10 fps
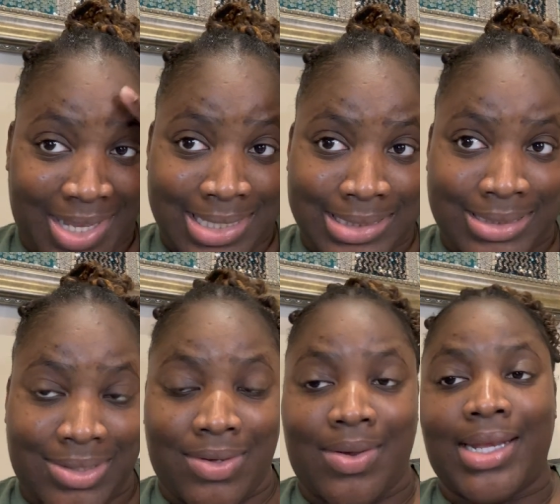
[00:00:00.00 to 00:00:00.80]

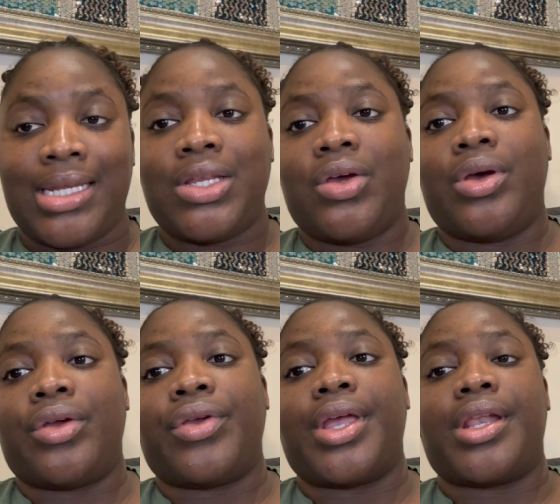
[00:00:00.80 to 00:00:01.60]
So I need to go and
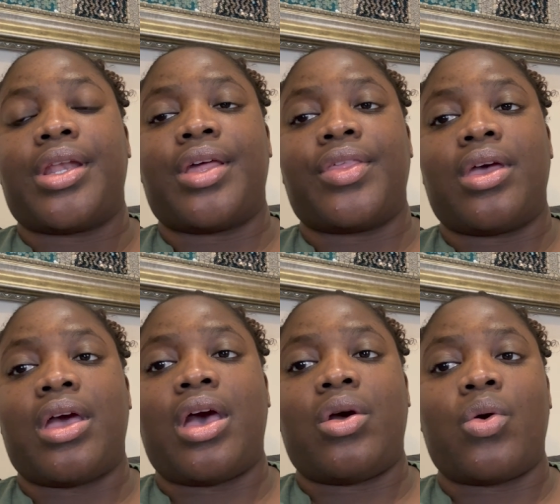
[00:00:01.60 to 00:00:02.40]
create another
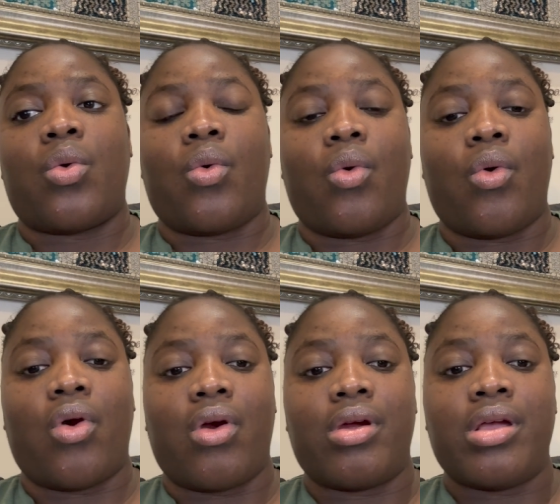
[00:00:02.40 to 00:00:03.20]
account,
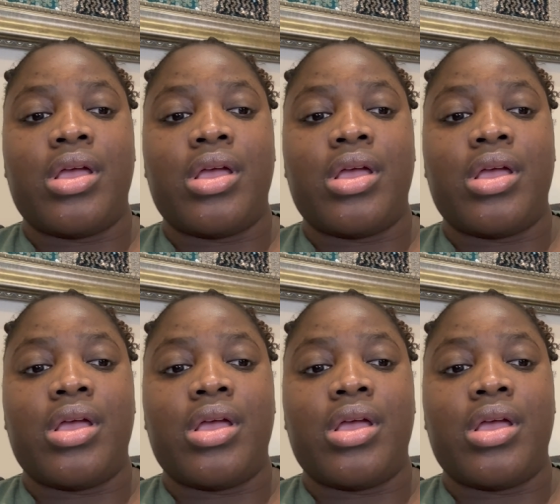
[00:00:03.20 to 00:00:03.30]
or